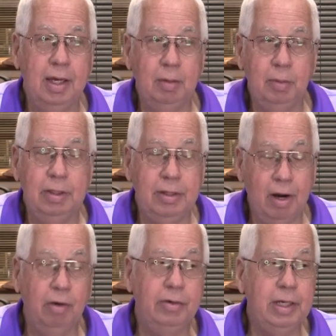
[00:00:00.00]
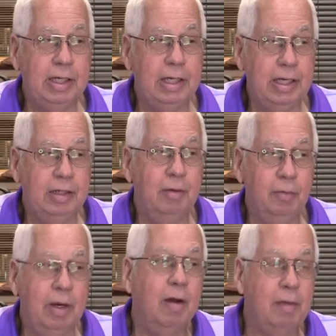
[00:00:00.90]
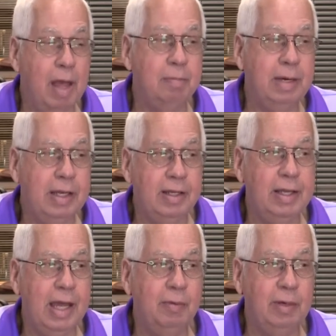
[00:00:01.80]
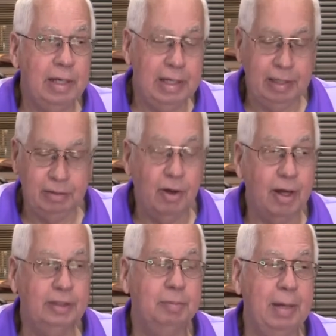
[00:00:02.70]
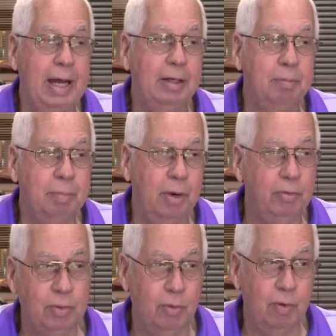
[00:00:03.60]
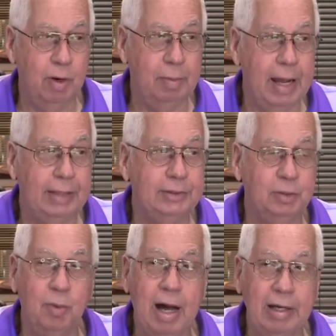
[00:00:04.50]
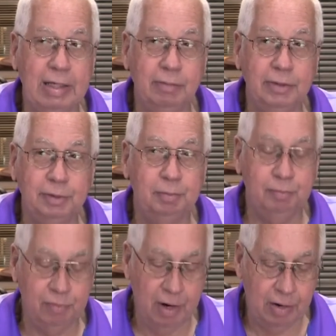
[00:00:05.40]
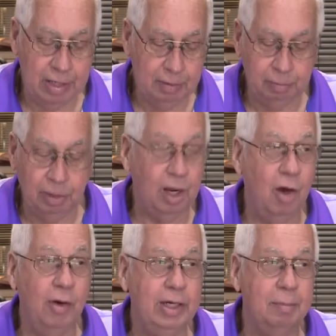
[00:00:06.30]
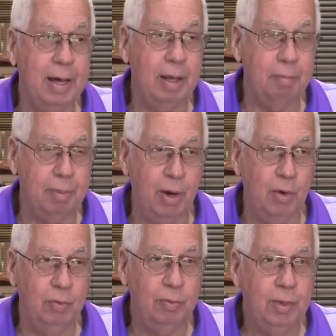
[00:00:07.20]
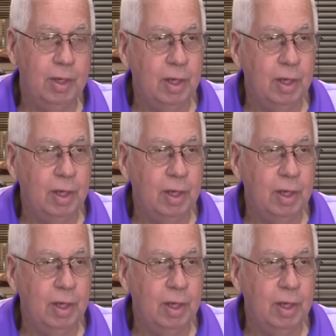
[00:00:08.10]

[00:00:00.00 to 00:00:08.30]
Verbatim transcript: And when Darrell Dickey, when uh, at media day, when he talked about both quarterbacks, and while he was very glowing about both,